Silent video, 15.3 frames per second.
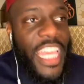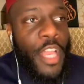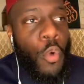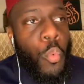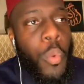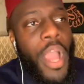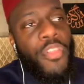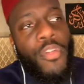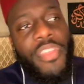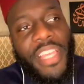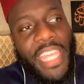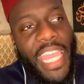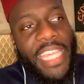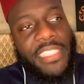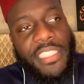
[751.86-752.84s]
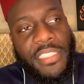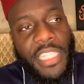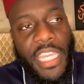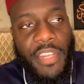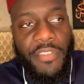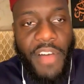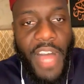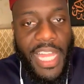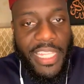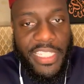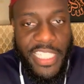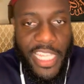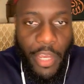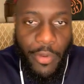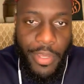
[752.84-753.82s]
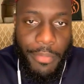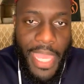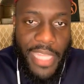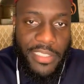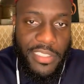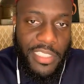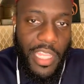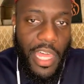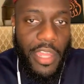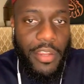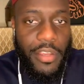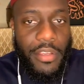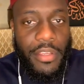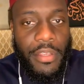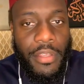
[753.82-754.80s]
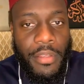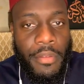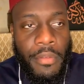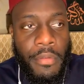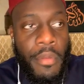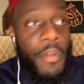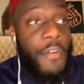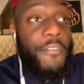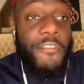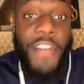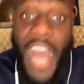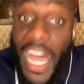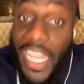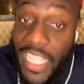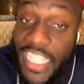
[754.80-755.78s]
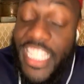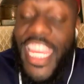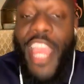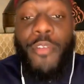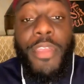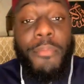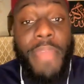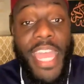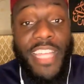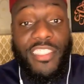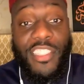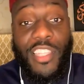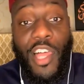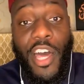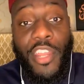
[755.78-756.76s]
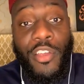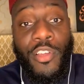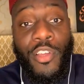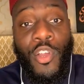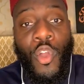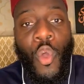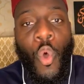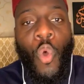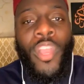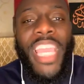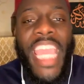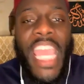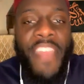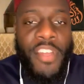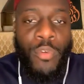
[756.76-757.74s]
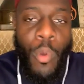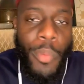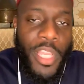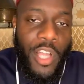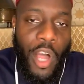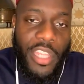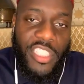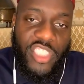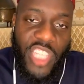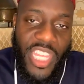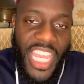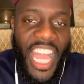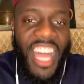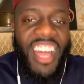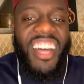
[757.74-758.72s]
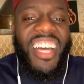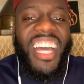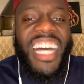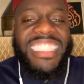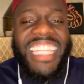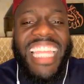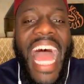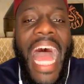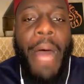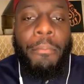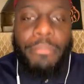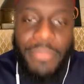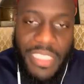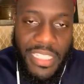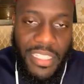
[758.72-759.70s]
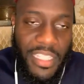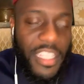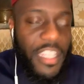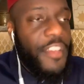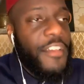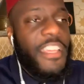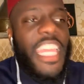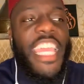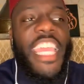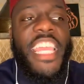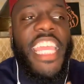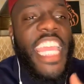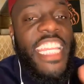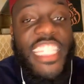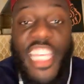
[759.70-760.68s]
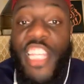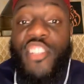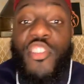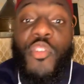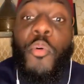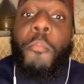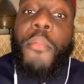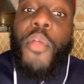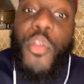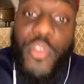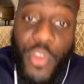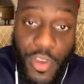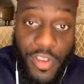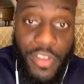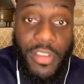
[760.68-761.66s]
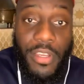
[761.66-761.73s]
whether the case is involuntary manslaughter, voluntary manslaughter, or even what we call in Sharia, qatl amd, intentional murder,